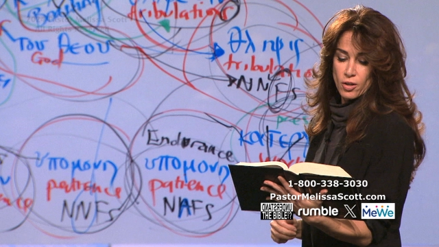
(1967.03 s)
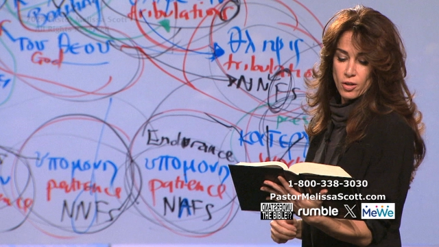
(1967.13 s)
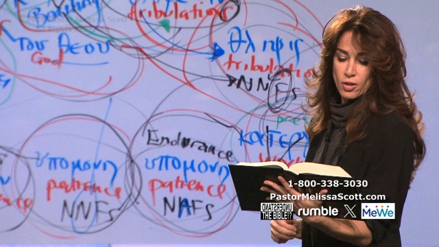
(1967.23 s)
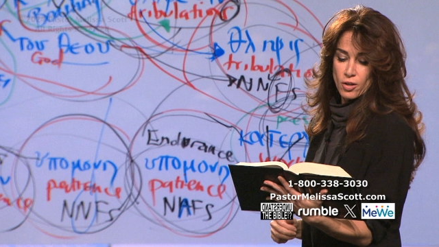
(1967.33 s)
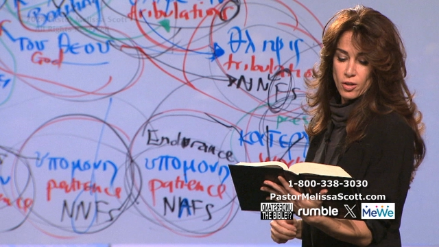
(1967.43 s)

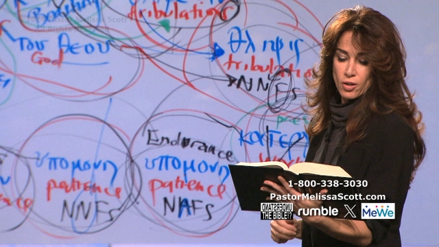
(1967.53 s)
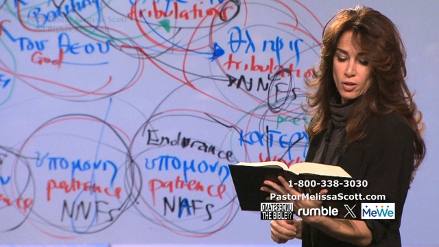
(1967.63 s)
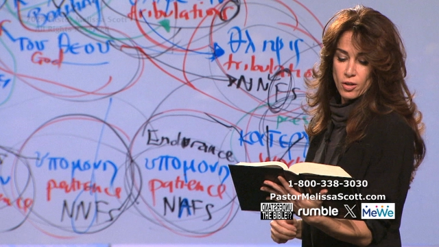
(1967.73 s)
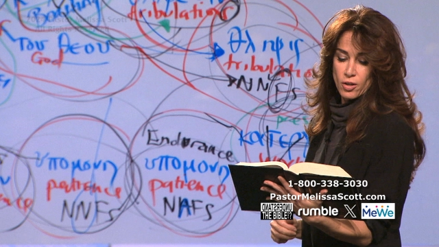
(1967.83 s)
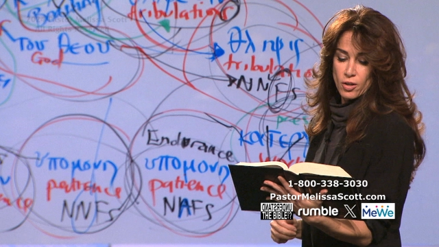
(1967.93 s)

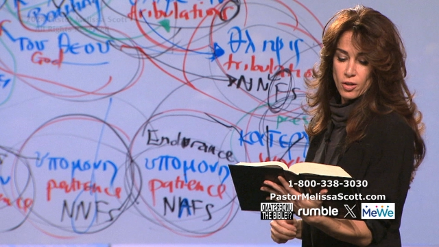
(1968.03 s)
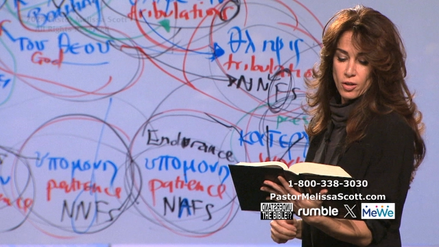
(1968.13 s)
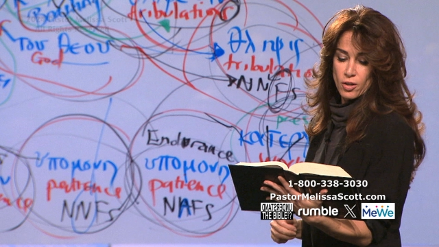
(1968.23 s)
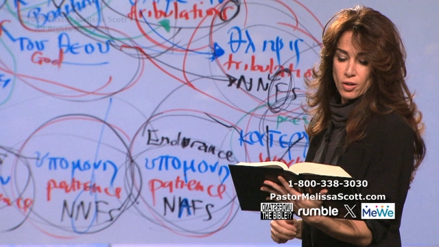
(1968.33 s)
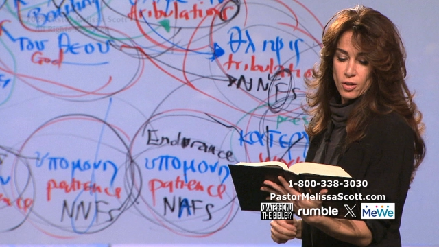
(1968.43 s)

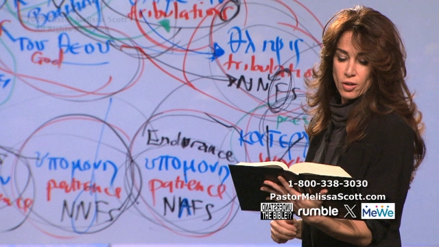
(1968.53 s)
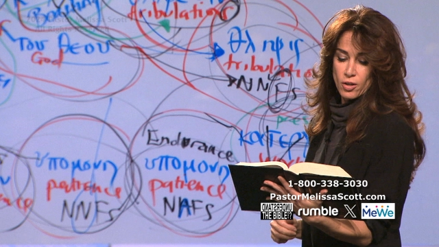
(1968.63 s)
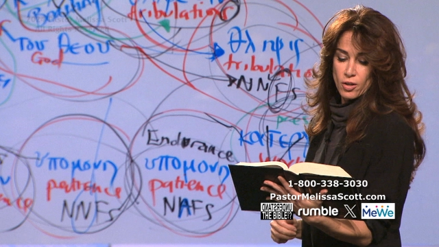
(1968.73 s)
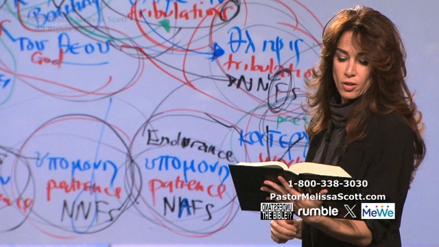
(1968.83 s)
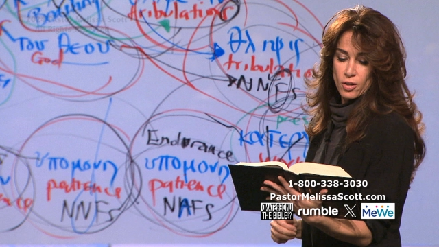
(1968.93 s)

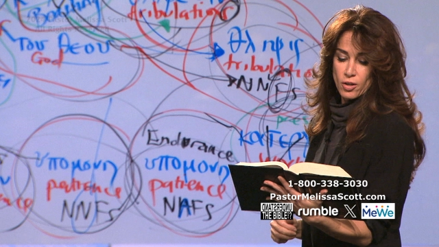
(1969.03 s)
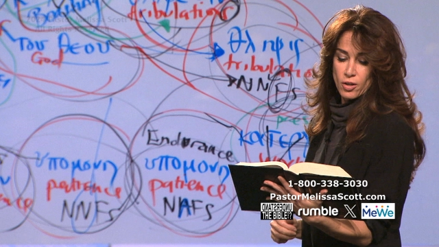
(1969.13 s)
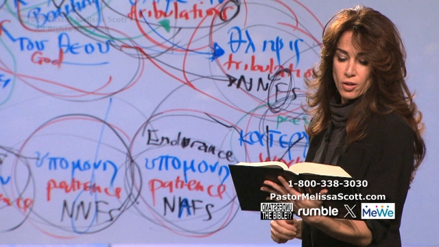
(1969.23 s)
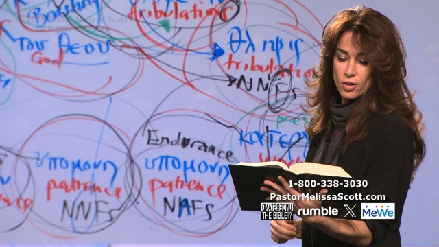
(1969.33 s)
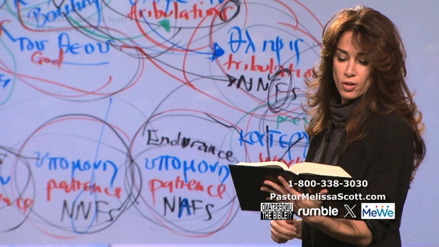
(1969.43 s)

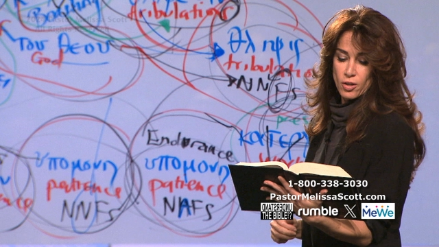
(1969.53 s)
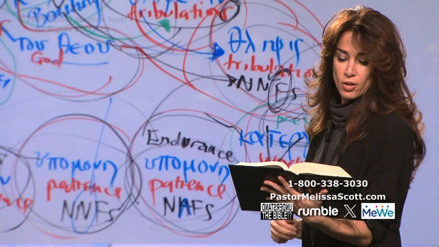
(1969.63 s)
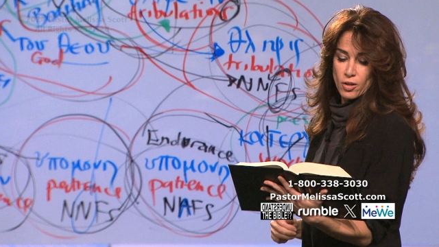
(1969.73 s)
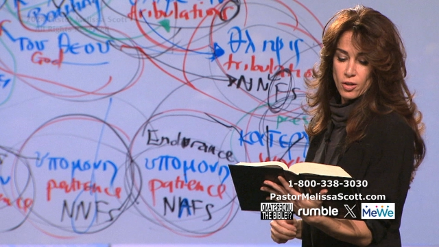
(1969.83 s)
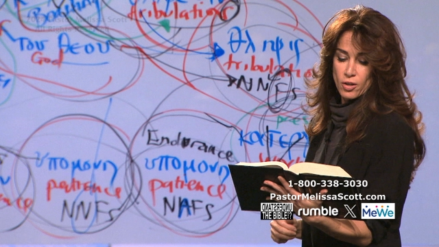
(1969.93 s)

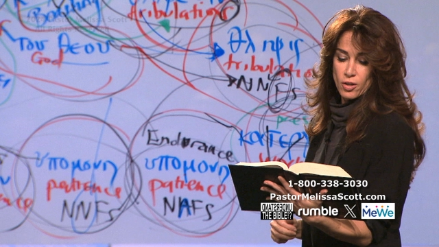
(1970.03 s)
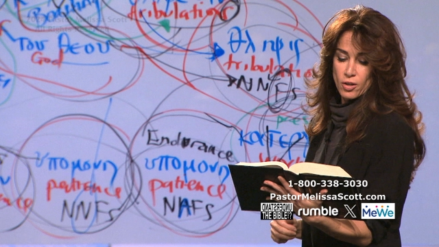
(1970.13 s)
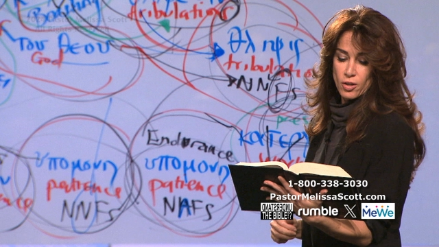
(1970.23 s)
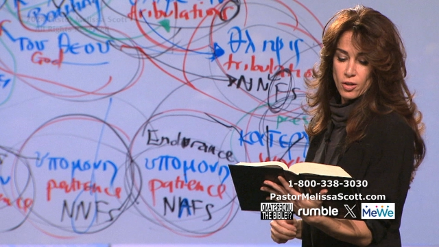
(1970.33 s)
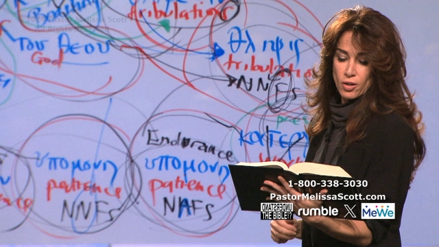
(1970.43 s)

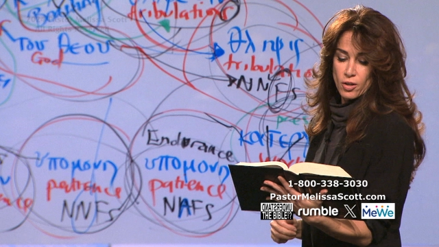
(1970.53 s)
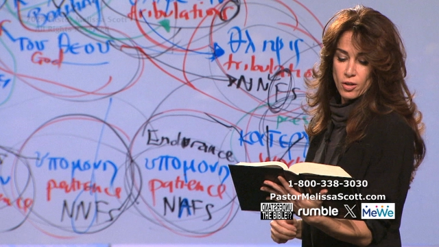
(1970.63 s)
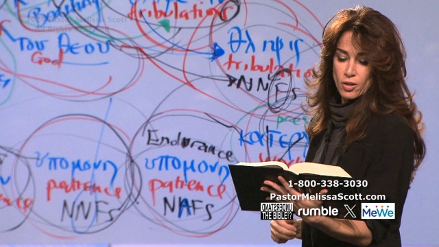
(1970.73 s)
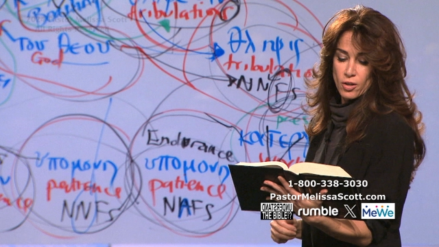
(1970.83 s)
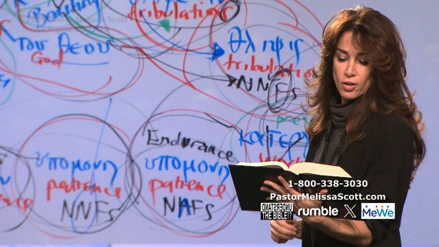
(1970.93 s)

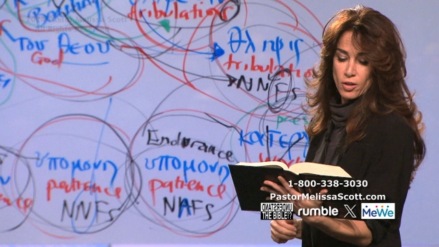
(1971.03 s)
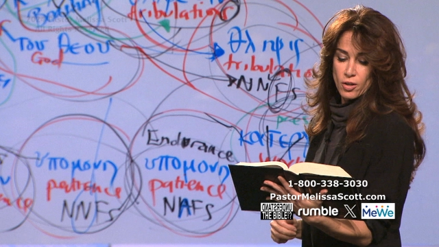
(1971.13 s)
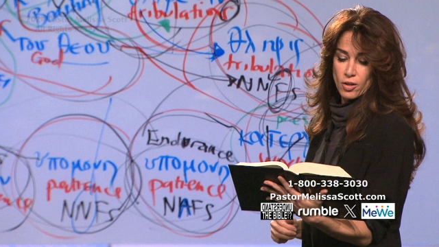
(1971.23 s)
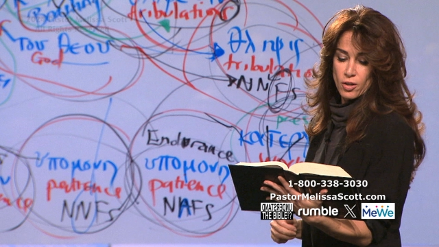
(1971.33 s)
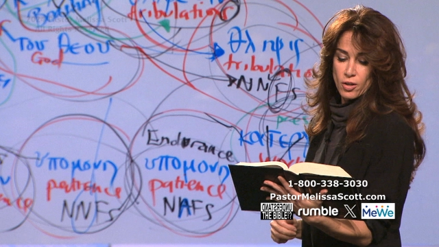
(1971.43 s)

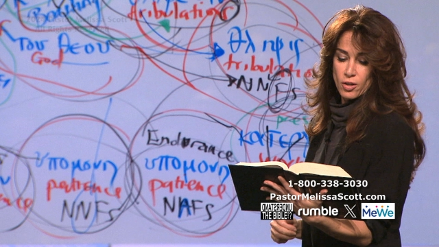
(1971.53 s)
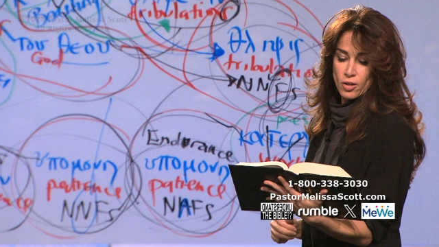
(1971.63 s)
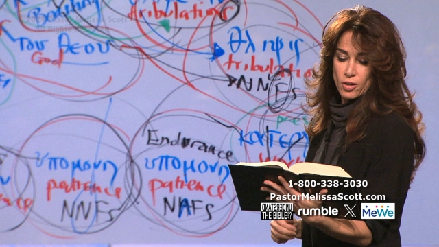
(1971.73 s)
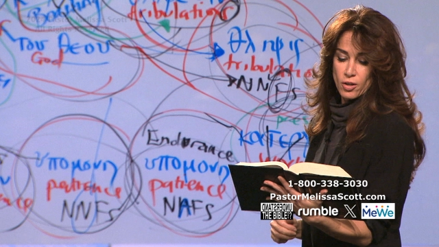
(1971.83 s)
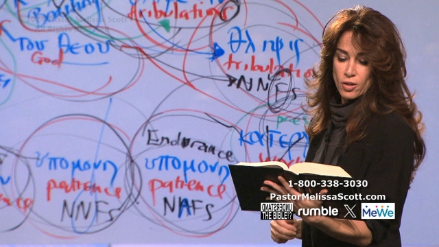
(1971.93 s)

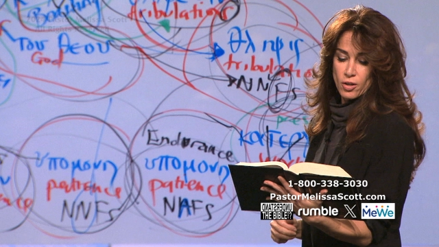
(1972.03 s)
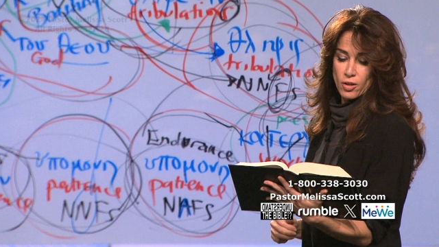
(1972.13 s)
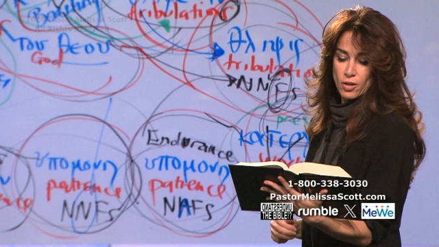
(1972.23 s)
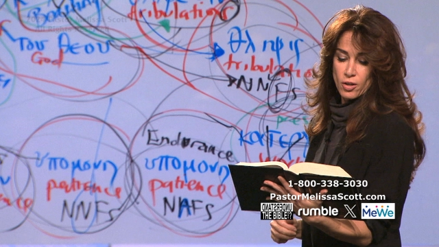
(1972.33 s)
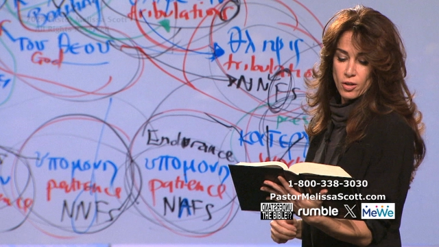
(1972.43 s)

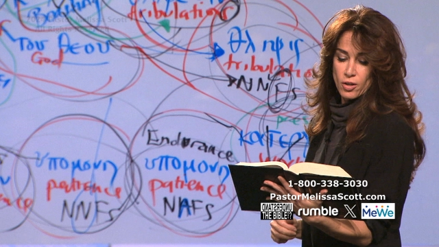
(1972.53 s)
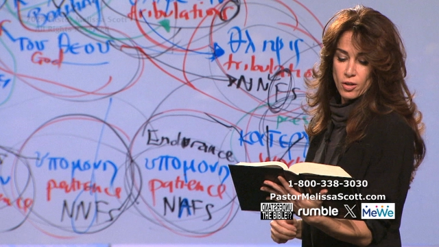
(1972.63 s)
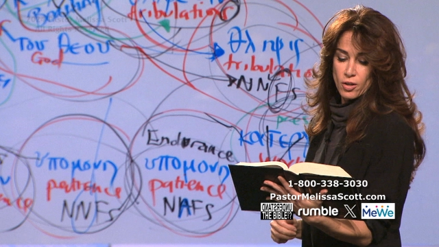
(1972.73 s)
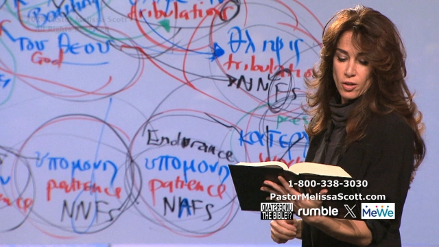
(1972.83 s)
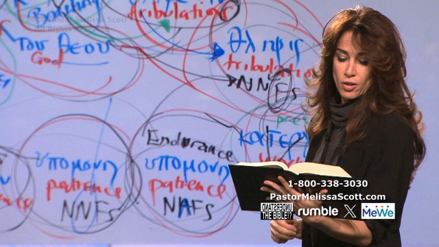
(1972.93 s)

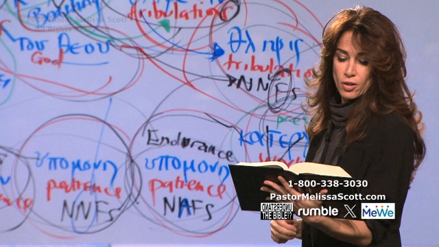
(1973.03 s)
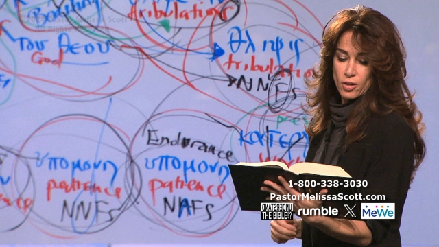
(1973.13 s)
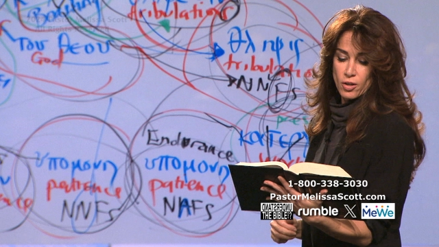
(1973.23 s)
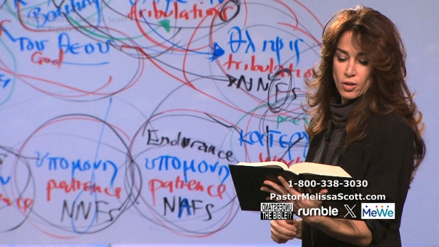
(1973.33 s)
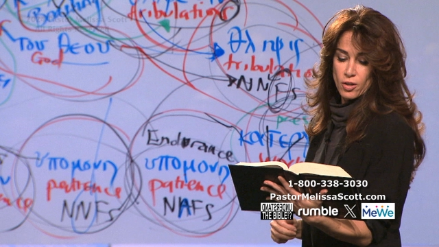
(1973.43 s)

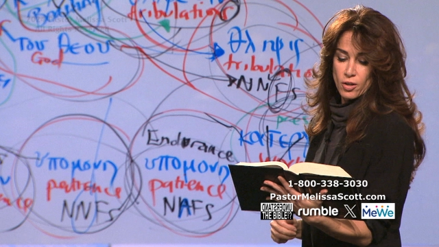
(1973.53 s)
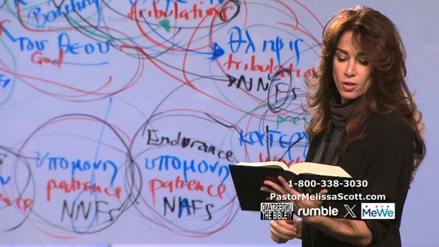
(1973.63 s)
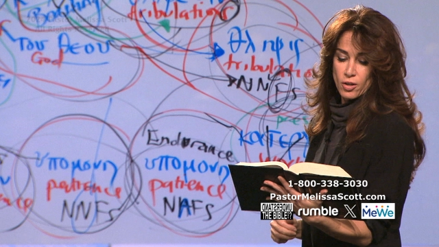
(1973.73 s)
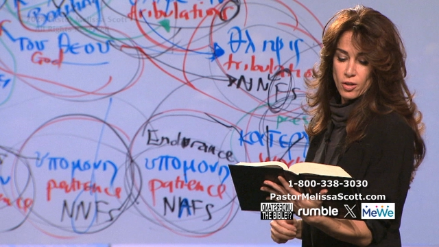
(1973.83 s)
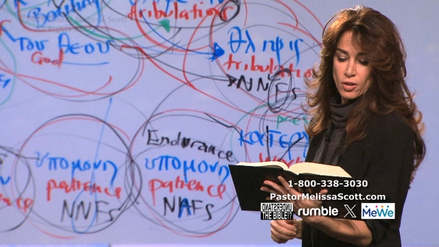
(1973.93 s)

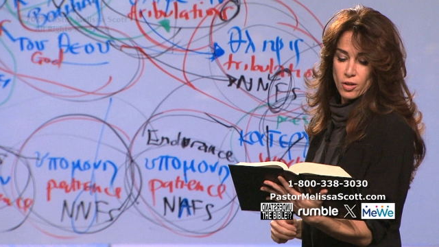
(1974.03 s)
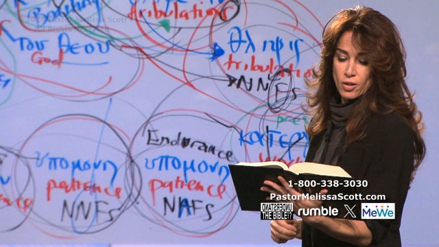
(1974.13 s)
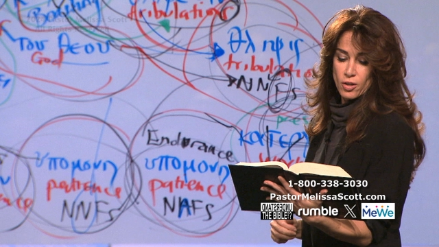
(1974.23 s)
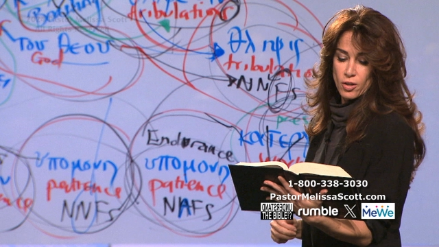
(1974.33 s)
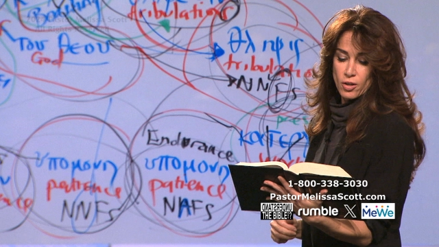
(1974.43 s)

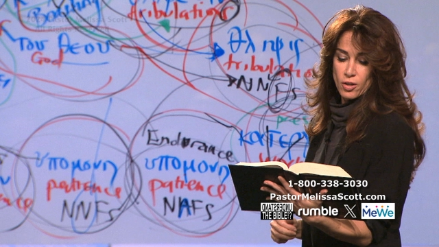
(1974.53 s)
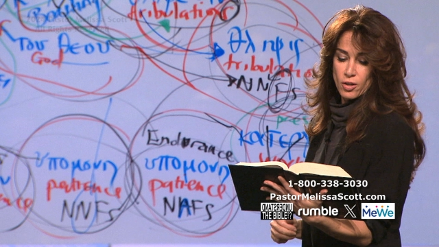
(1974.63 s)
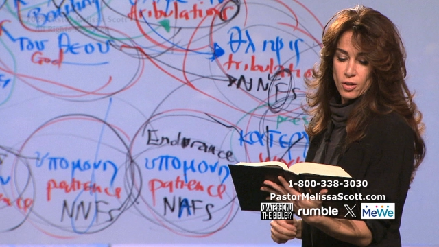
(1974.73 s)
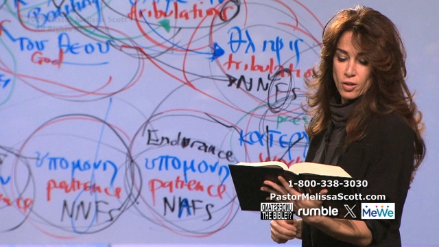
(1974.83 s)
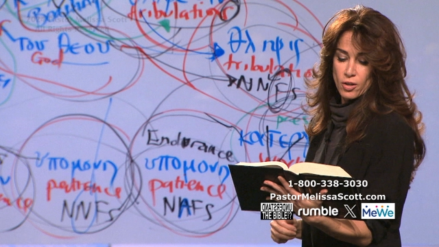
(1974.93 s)
The face doesn't move, so there is nothing to read.